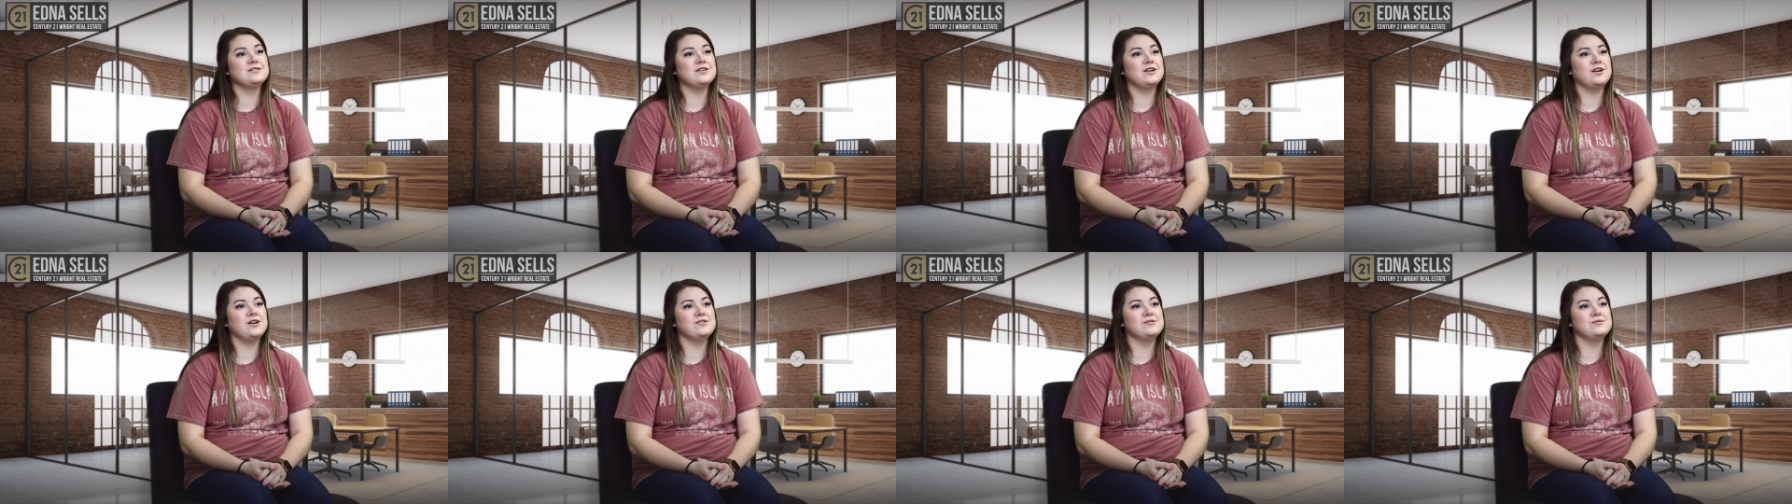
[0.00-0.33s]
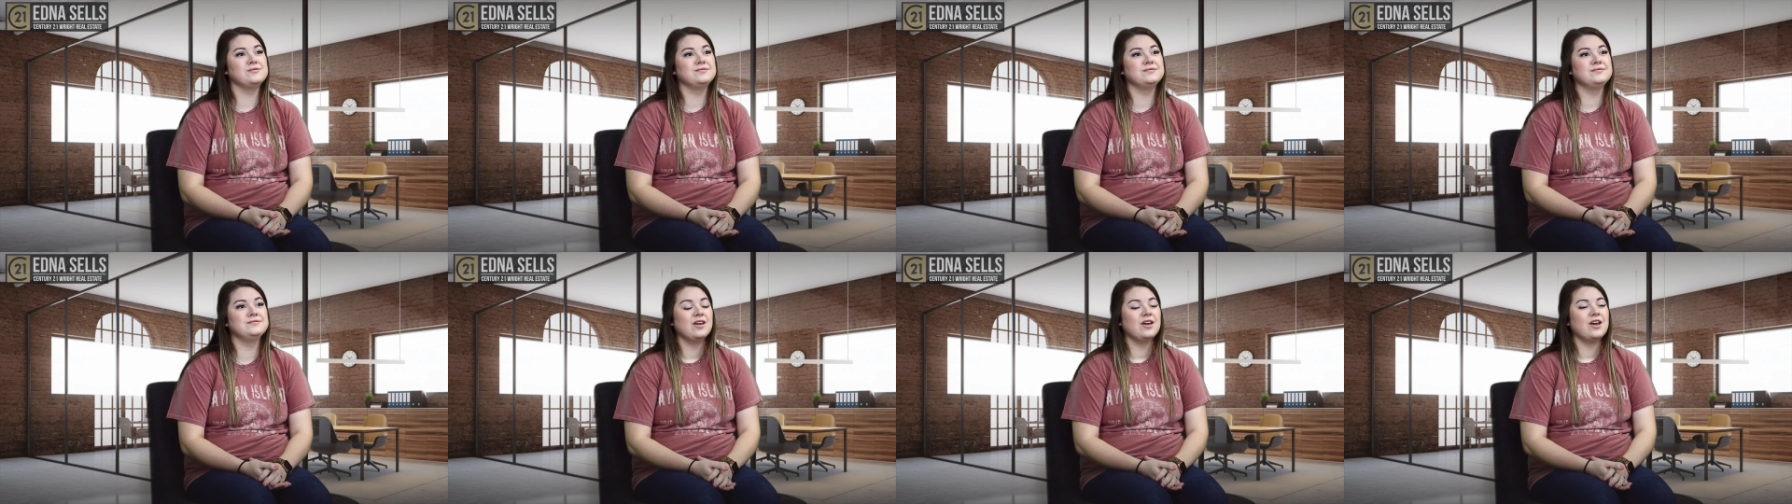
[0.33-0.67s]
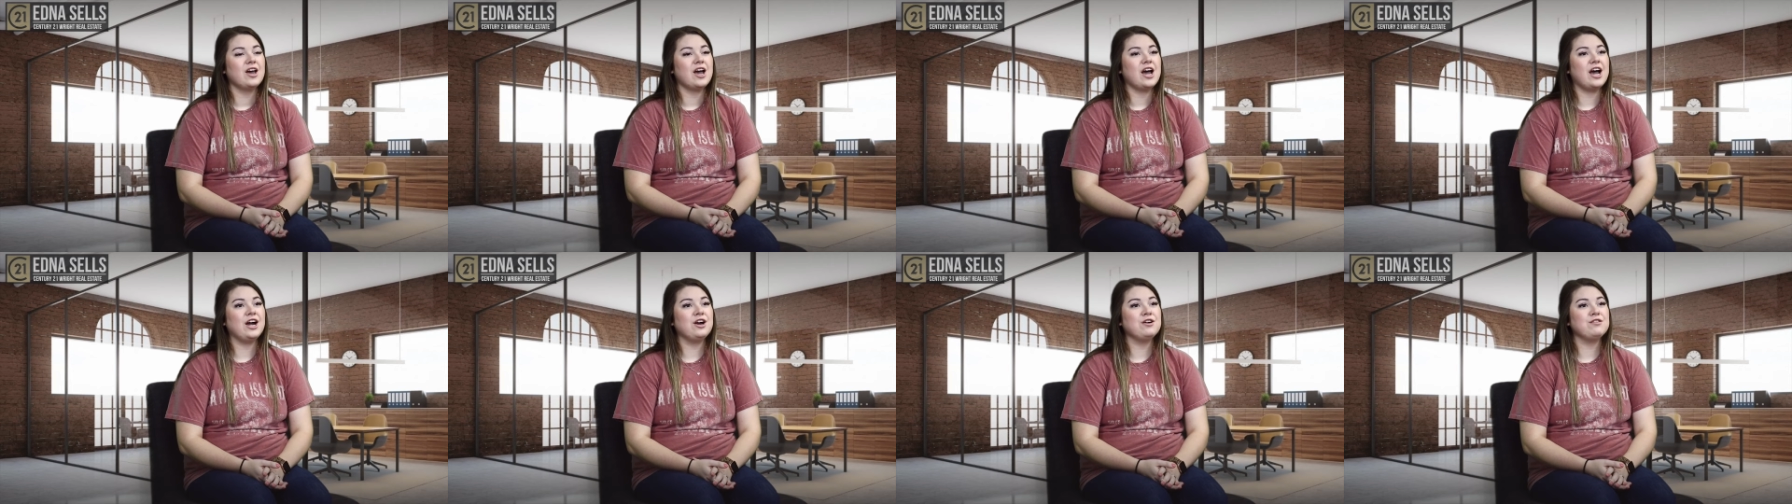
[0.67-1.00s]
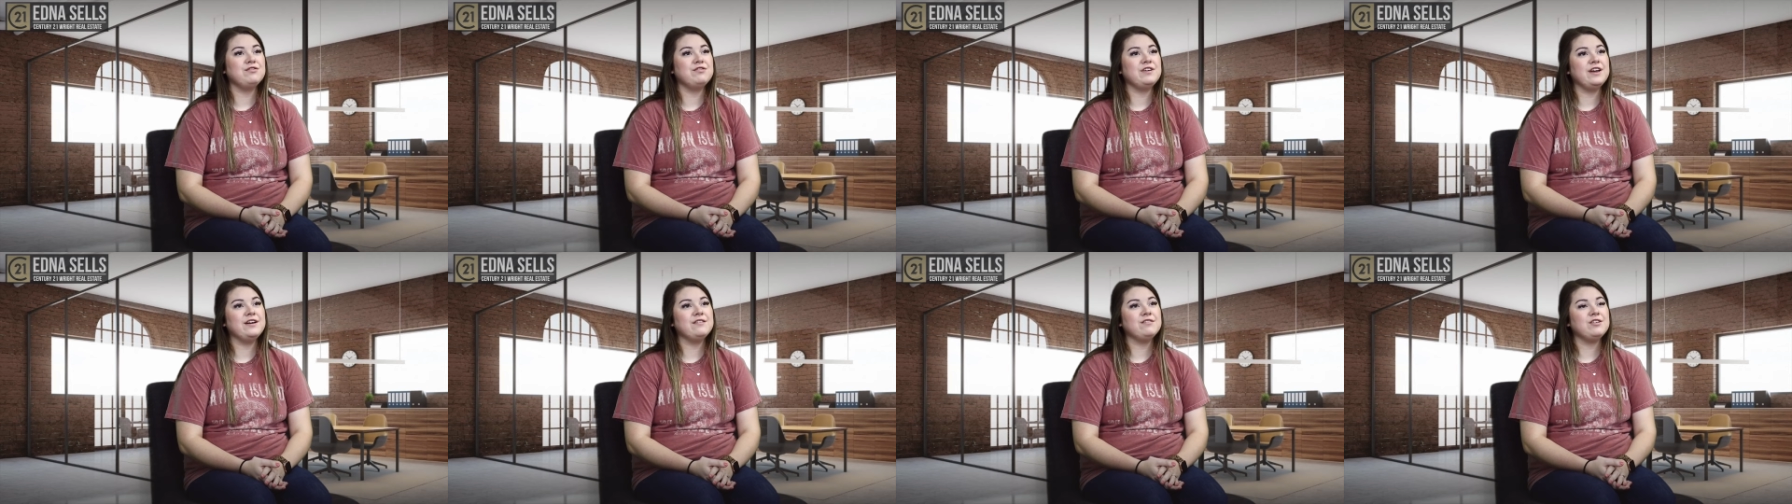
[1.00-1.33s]
So our
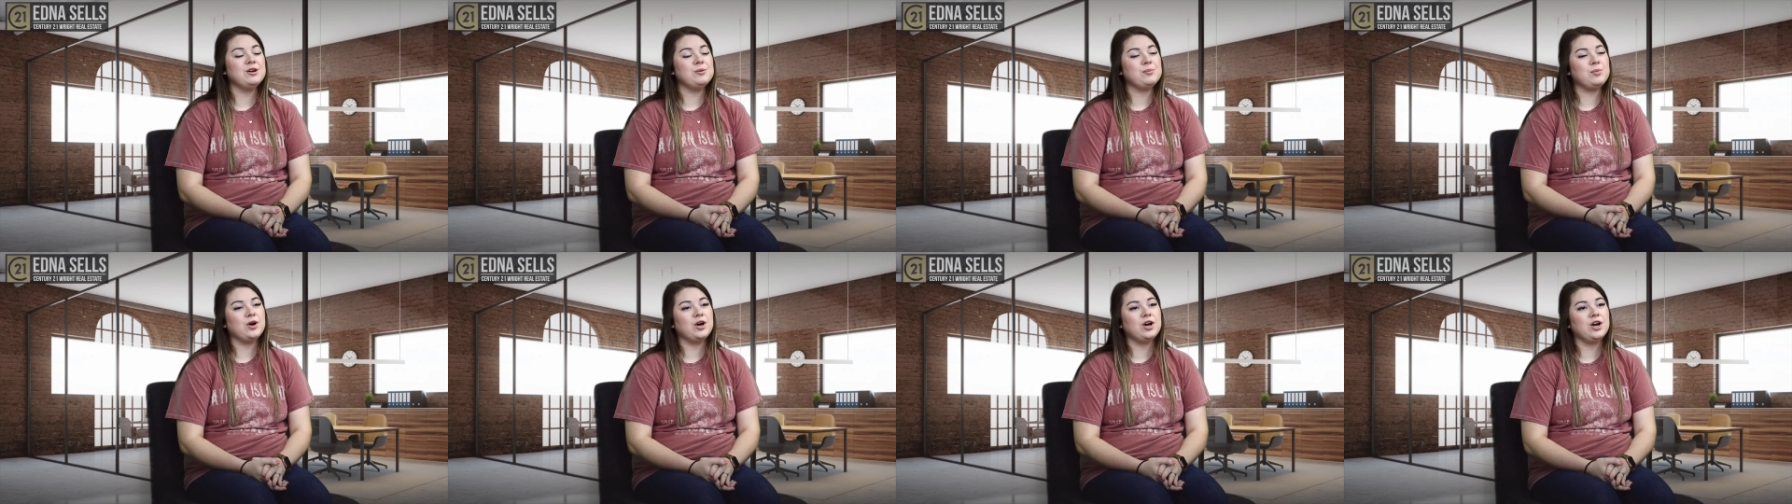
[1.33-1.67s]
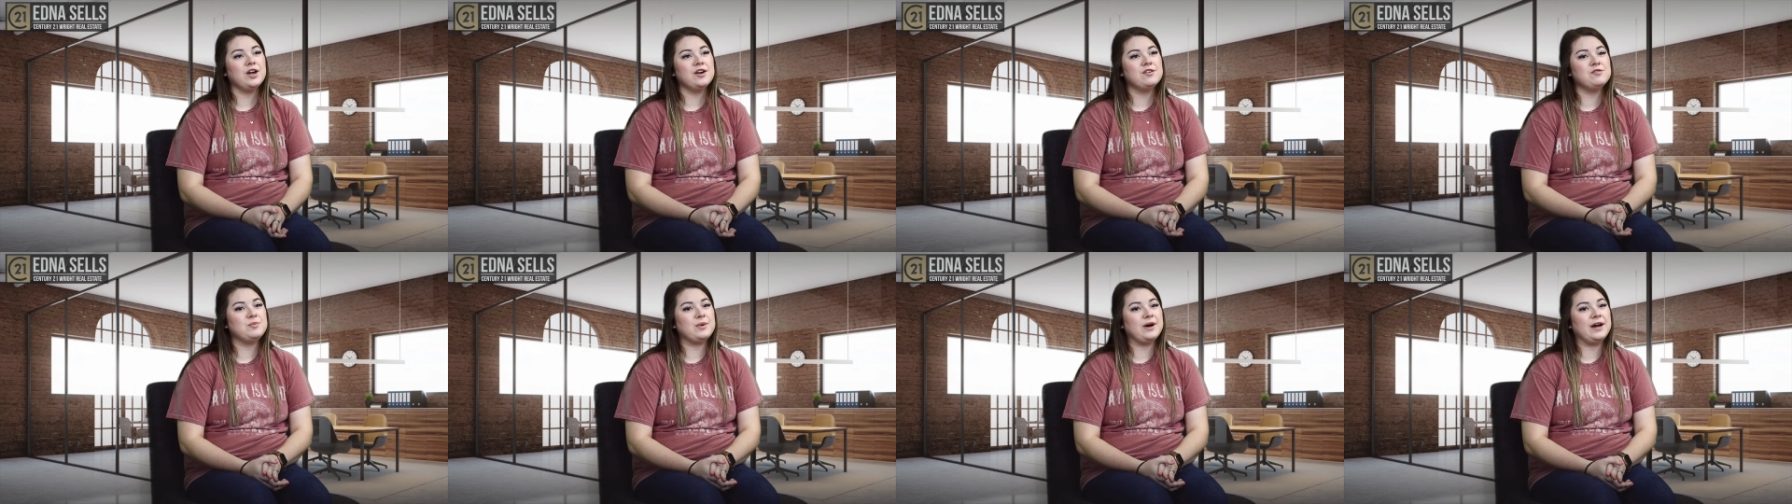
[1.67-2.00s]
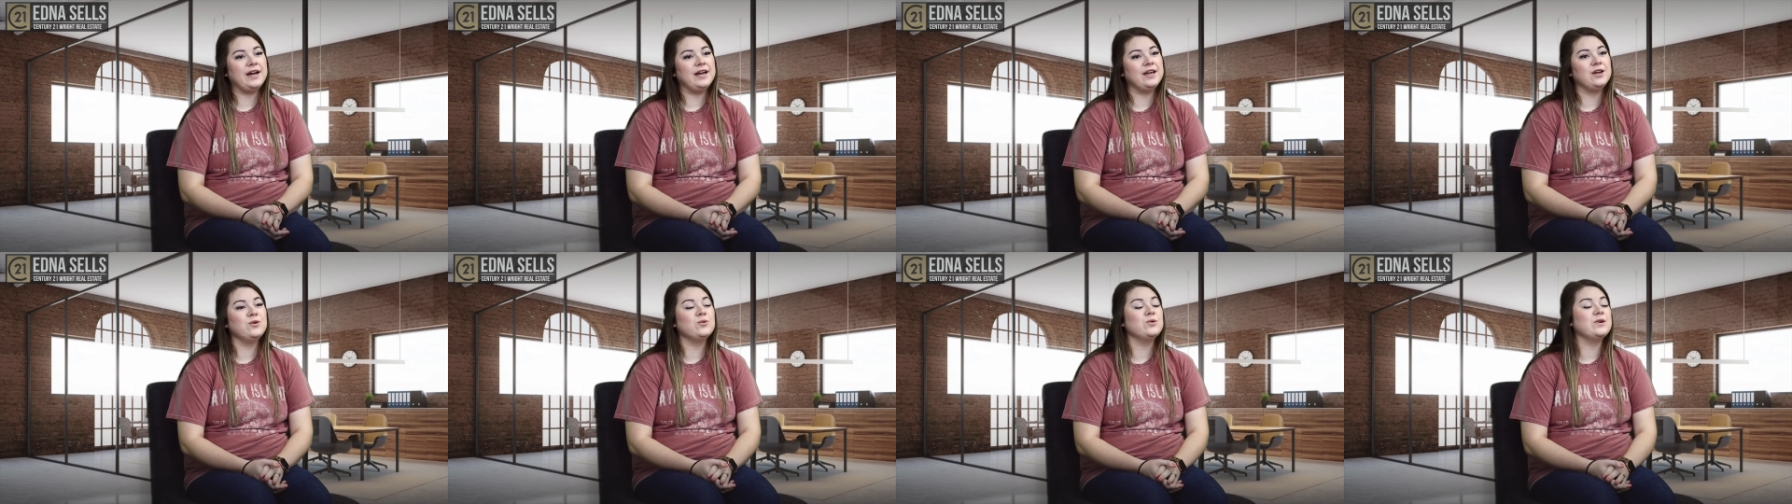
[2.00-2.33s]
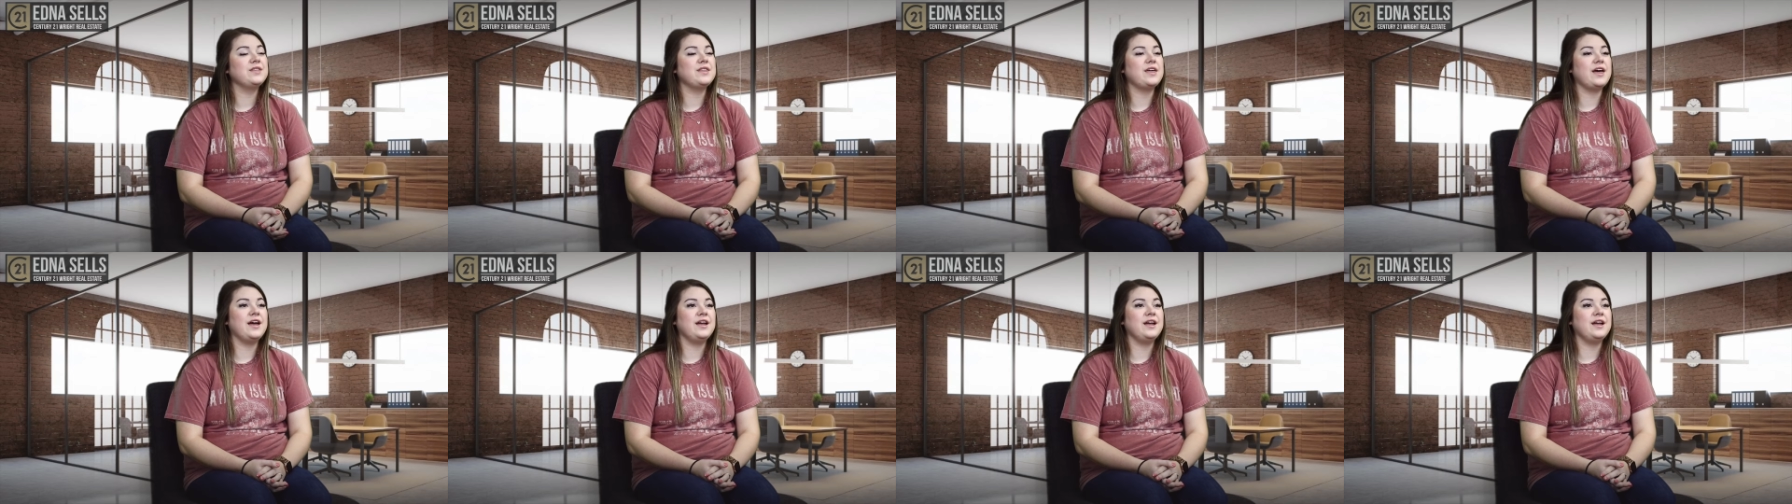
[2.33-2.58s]
favorite part of buying with